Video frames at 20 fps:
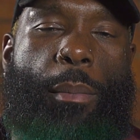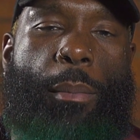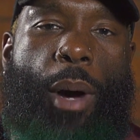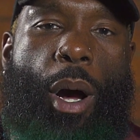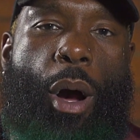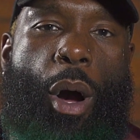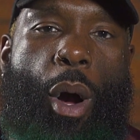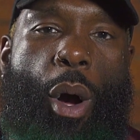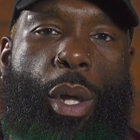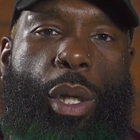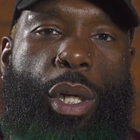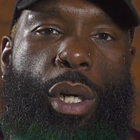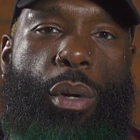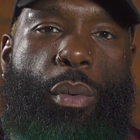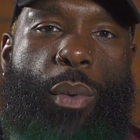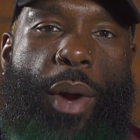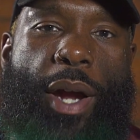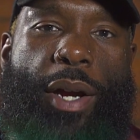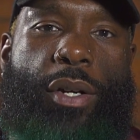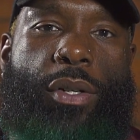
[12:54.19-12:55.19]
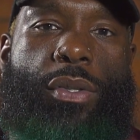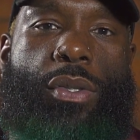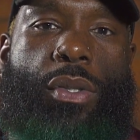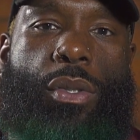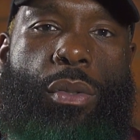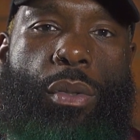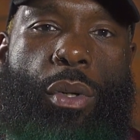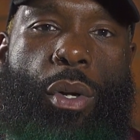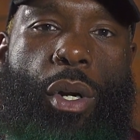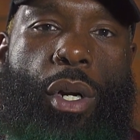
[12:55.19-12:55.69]
my all in the
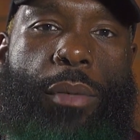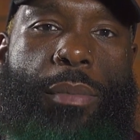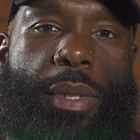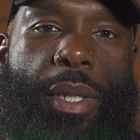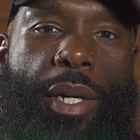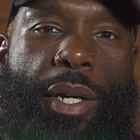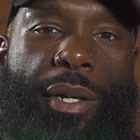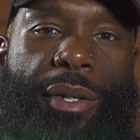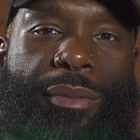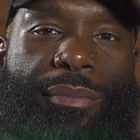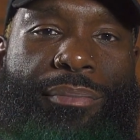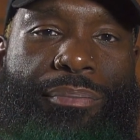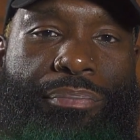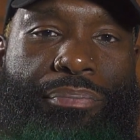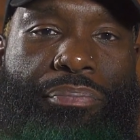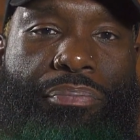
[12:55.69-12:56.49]
records. You know what I'm saying?